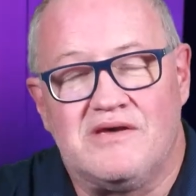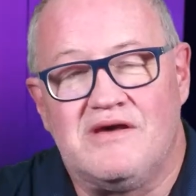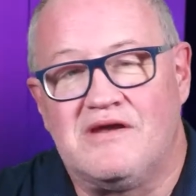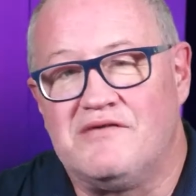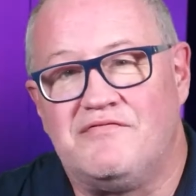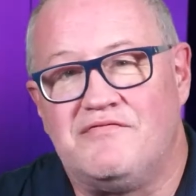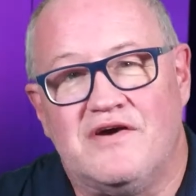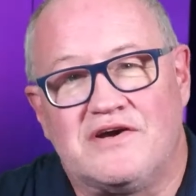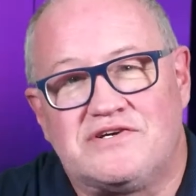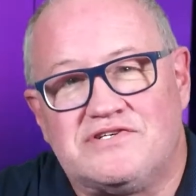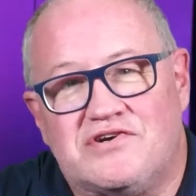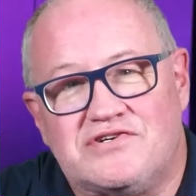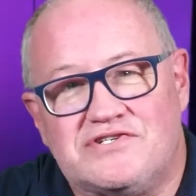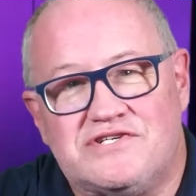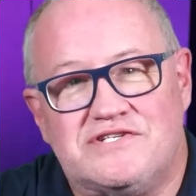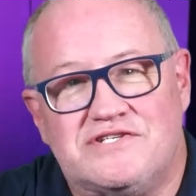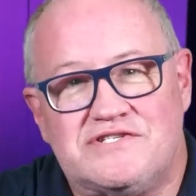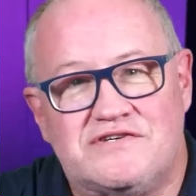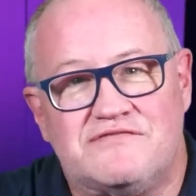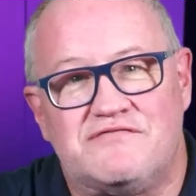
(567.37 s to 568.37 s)
it affects our
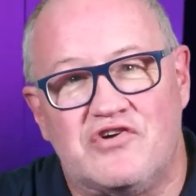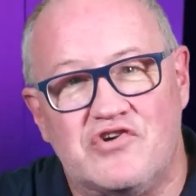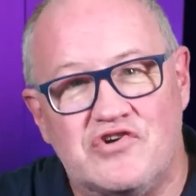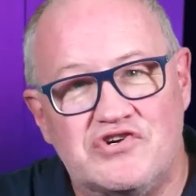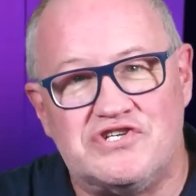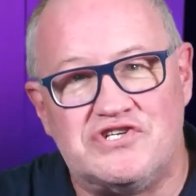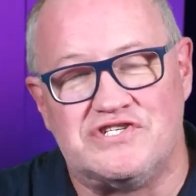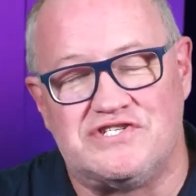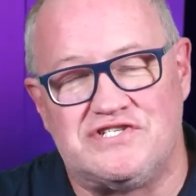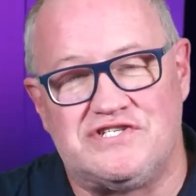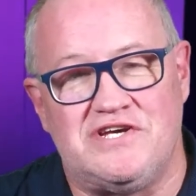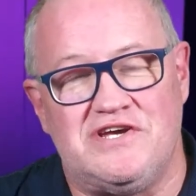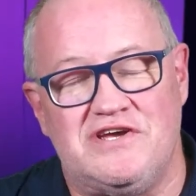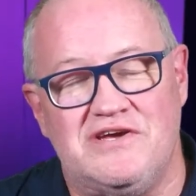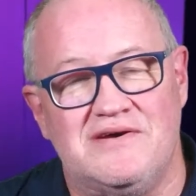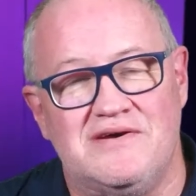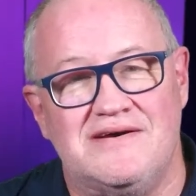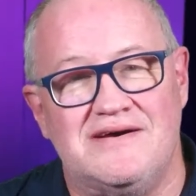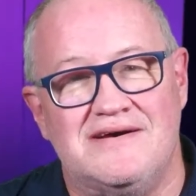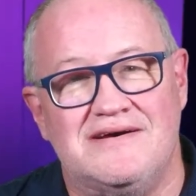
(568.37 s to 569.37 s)
sense of urgency.
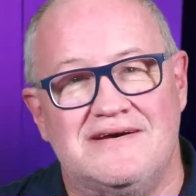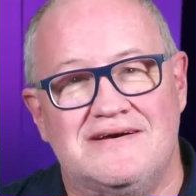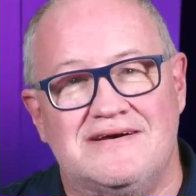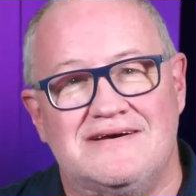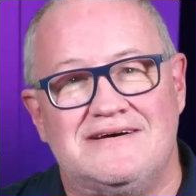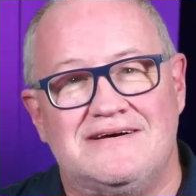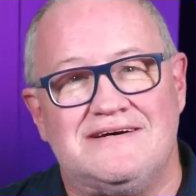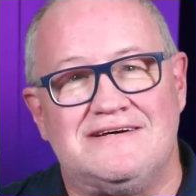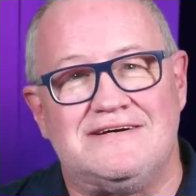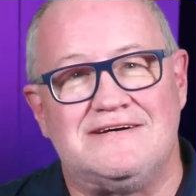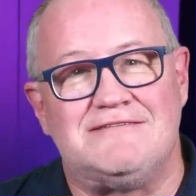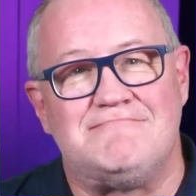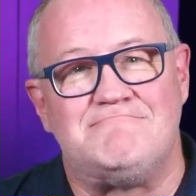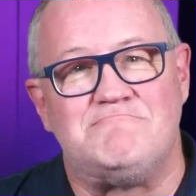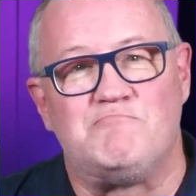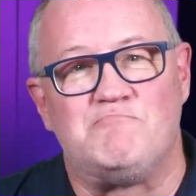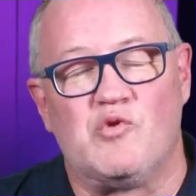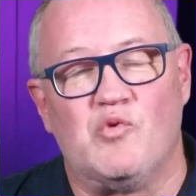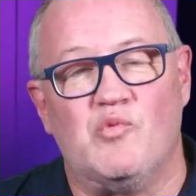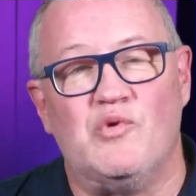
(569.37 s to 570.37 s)

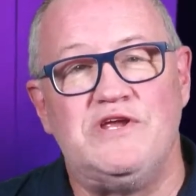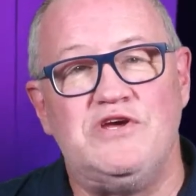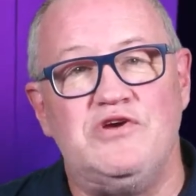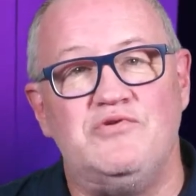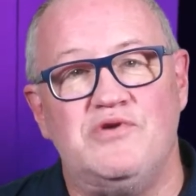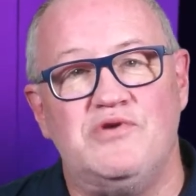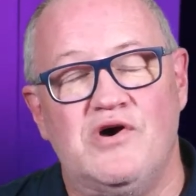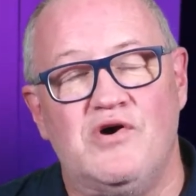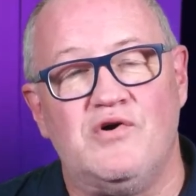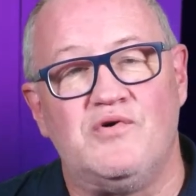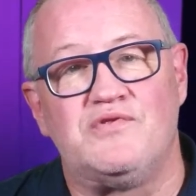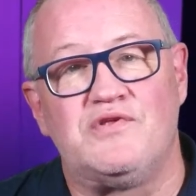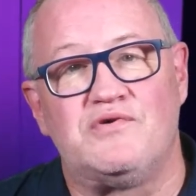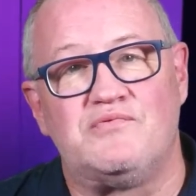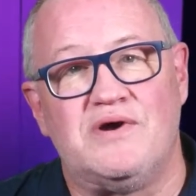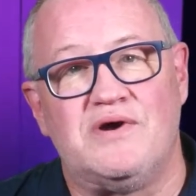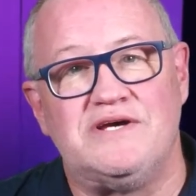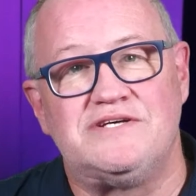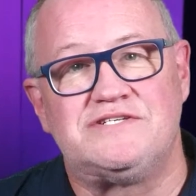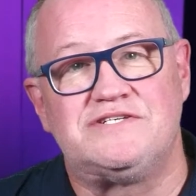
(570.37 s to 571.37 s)
Um, when you know the
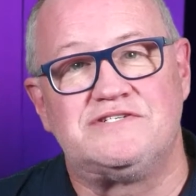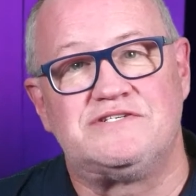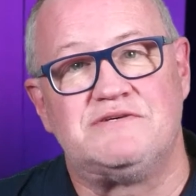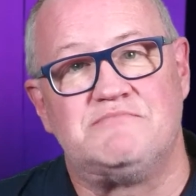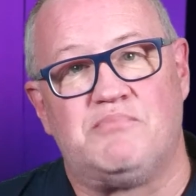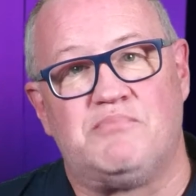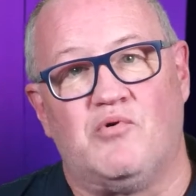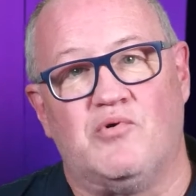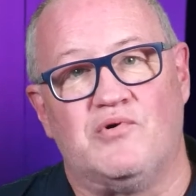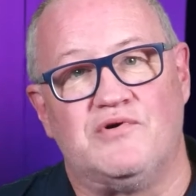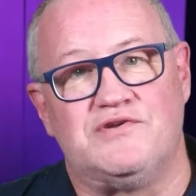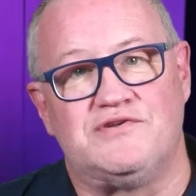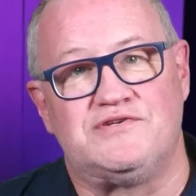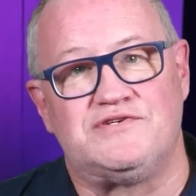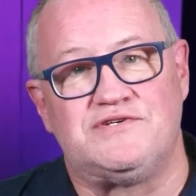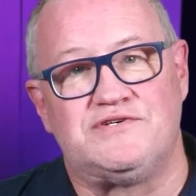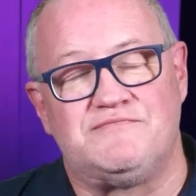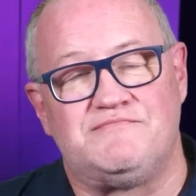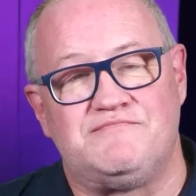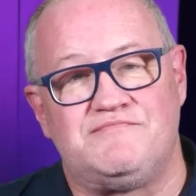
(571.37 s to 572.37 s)
race is
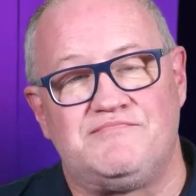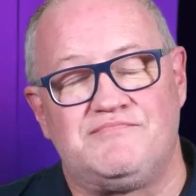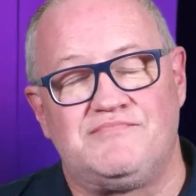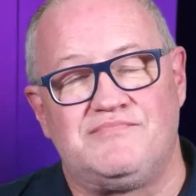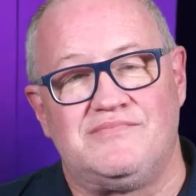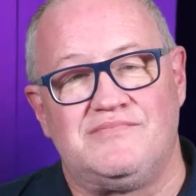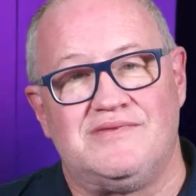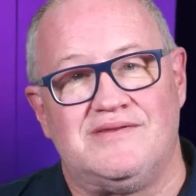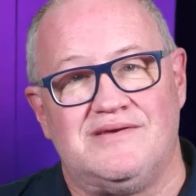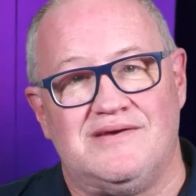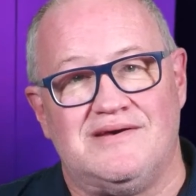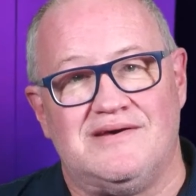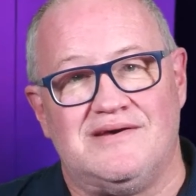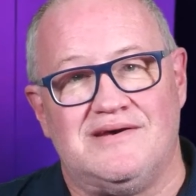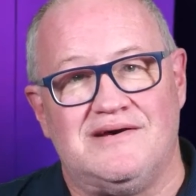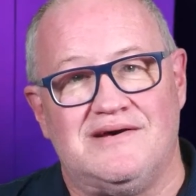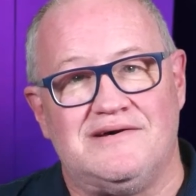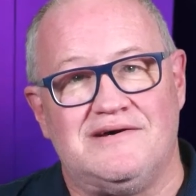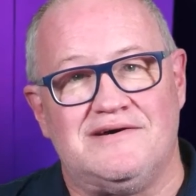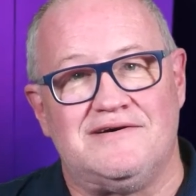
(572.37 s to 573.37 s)
important,
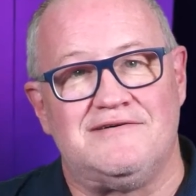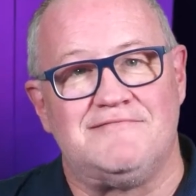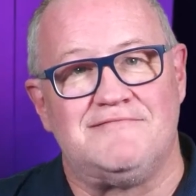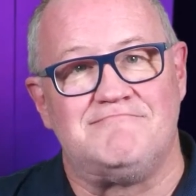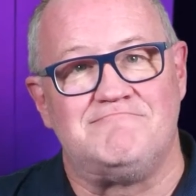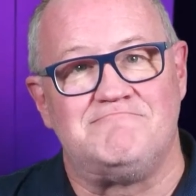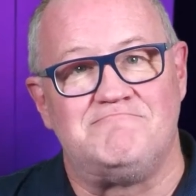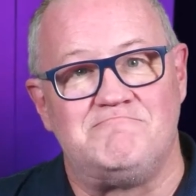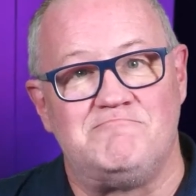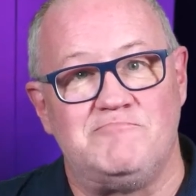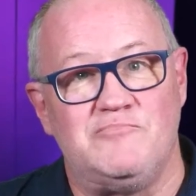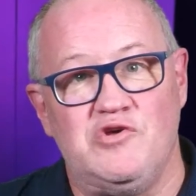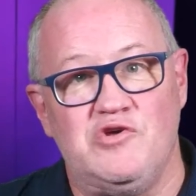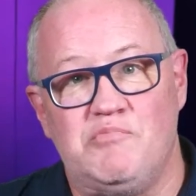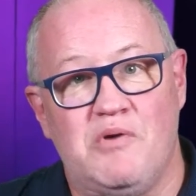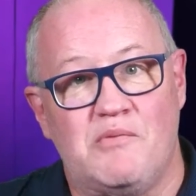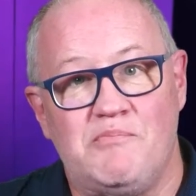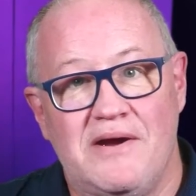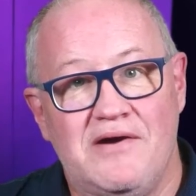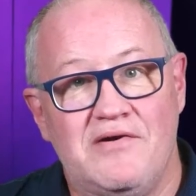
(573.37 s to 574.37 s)
um, you
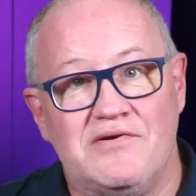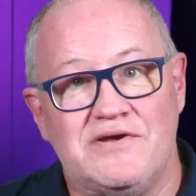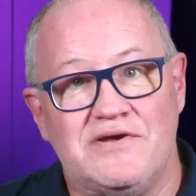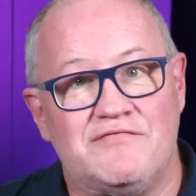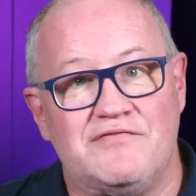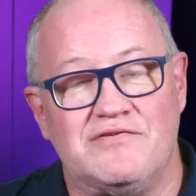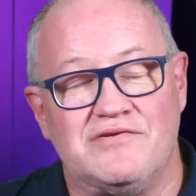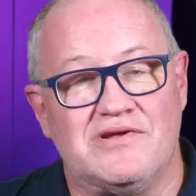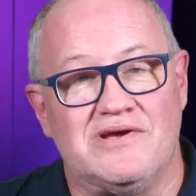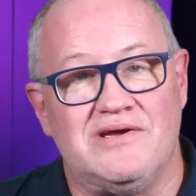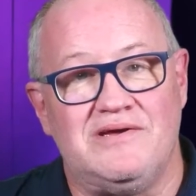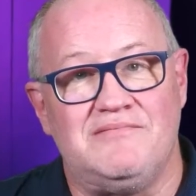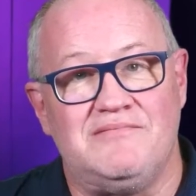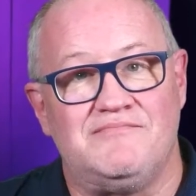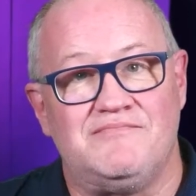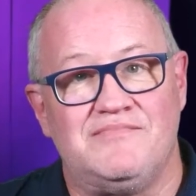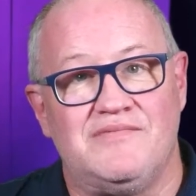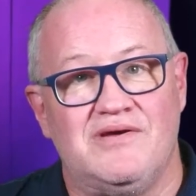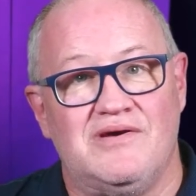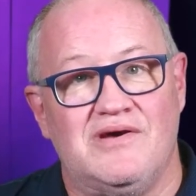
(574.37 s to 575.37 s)
prepare differently.
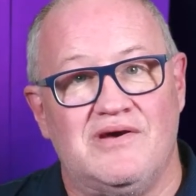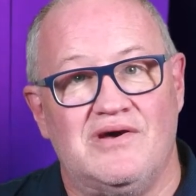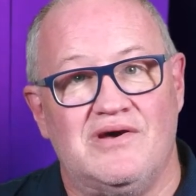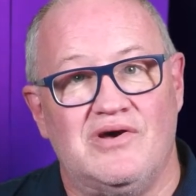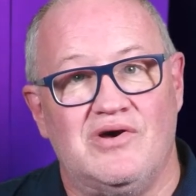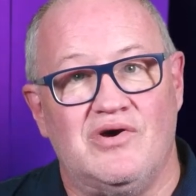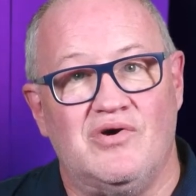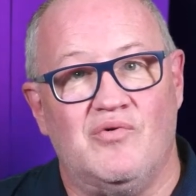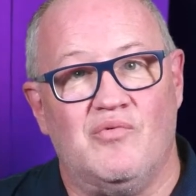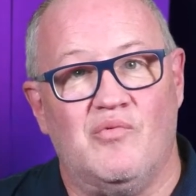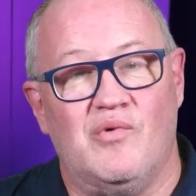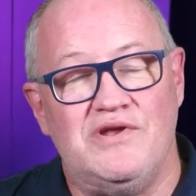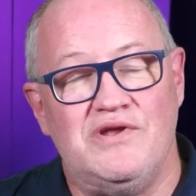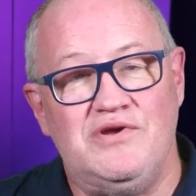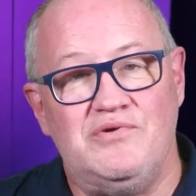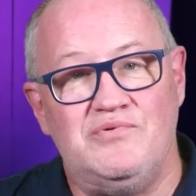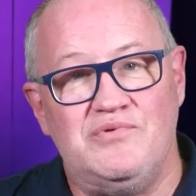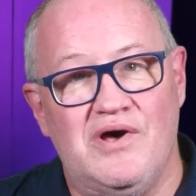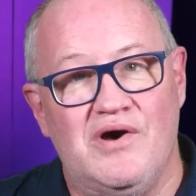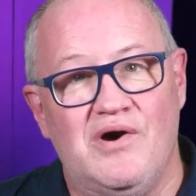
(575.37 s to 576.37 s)
When
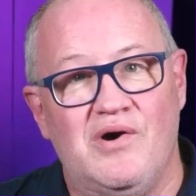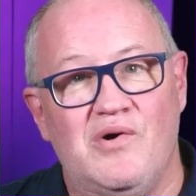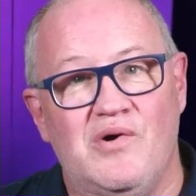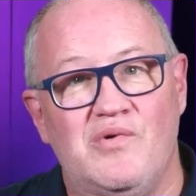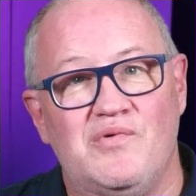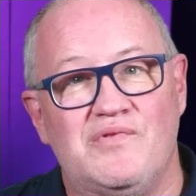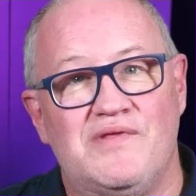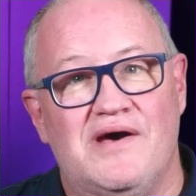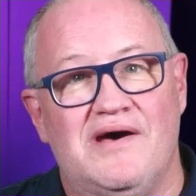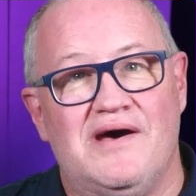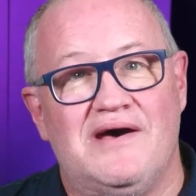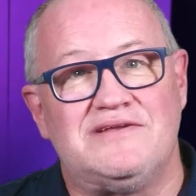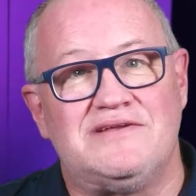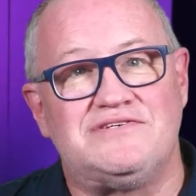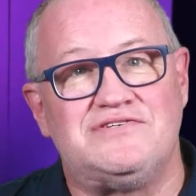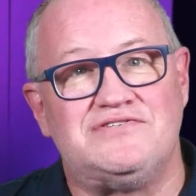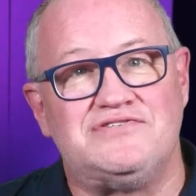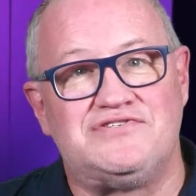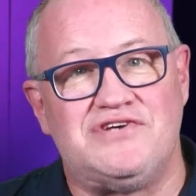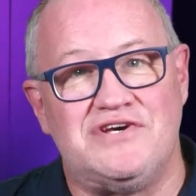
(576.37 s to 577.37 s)
you know
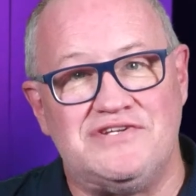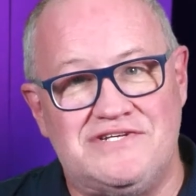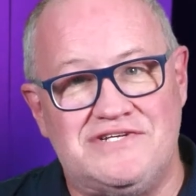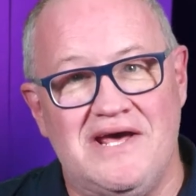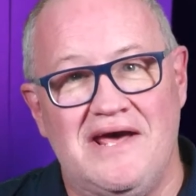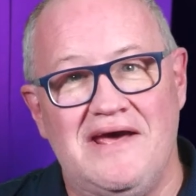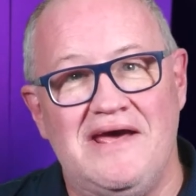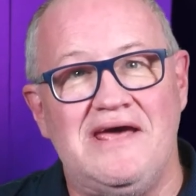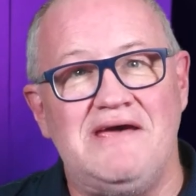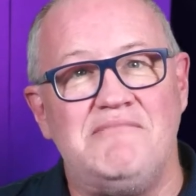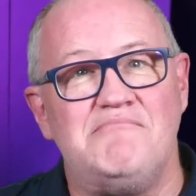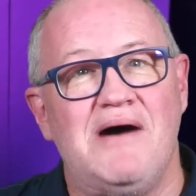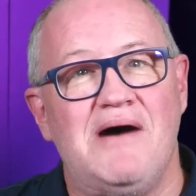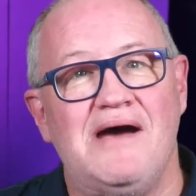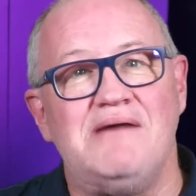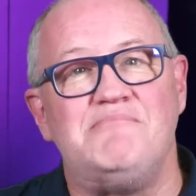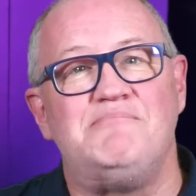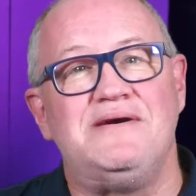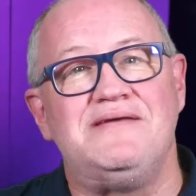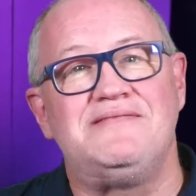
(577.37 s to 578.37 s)
that today
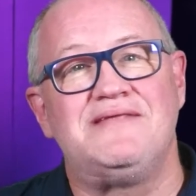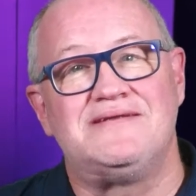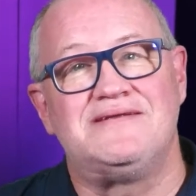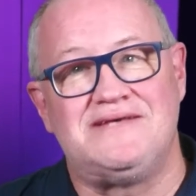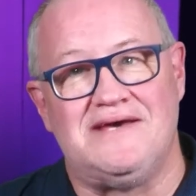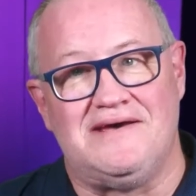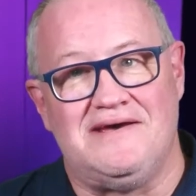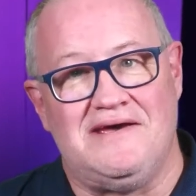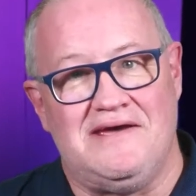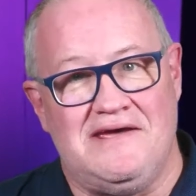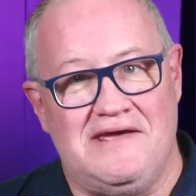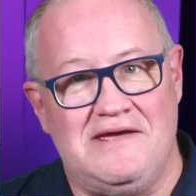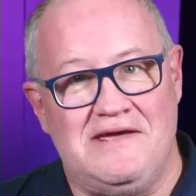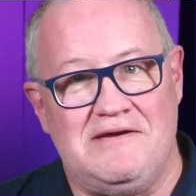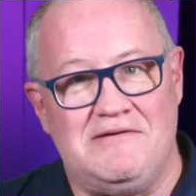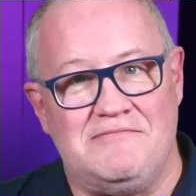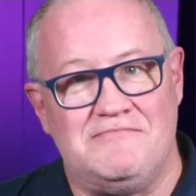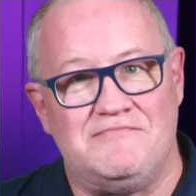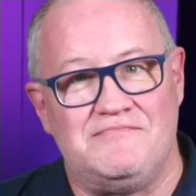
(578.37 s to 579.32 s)
might be the day